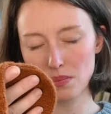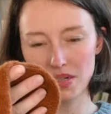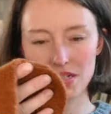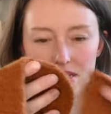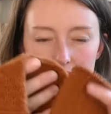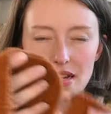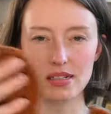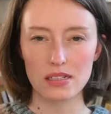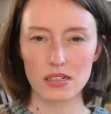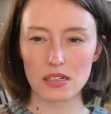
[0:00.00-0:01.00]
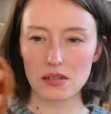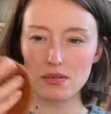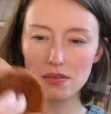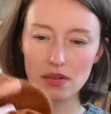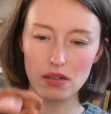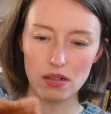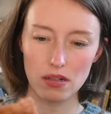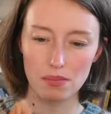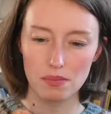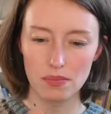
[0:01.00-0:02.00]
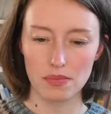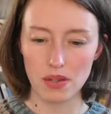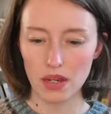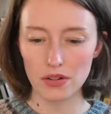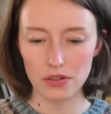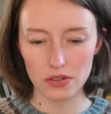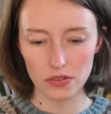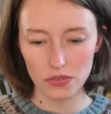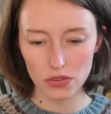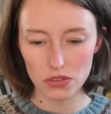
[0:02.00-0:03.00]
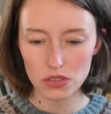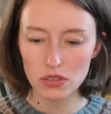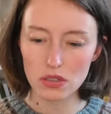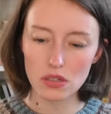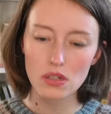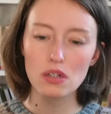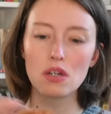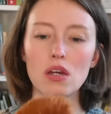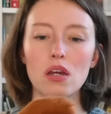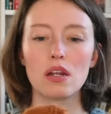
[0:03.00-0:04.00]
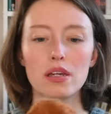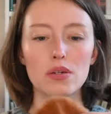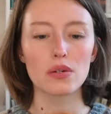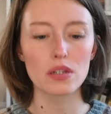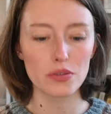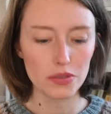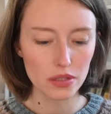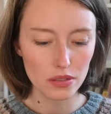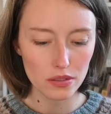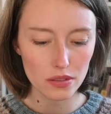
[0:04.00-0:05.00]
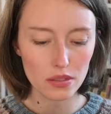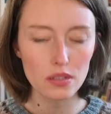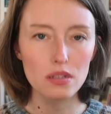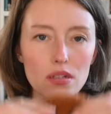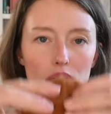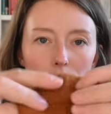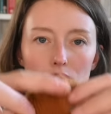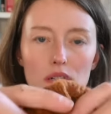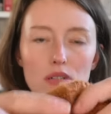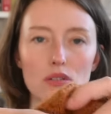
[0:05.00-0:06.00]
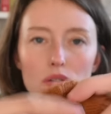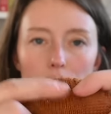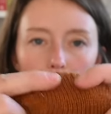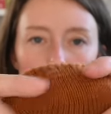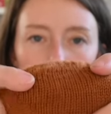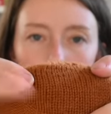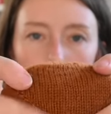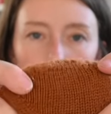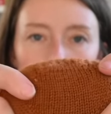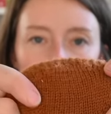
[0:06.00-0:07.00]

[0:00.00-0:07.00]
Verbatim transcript: But it's a gusset um, under the foot like you increase like this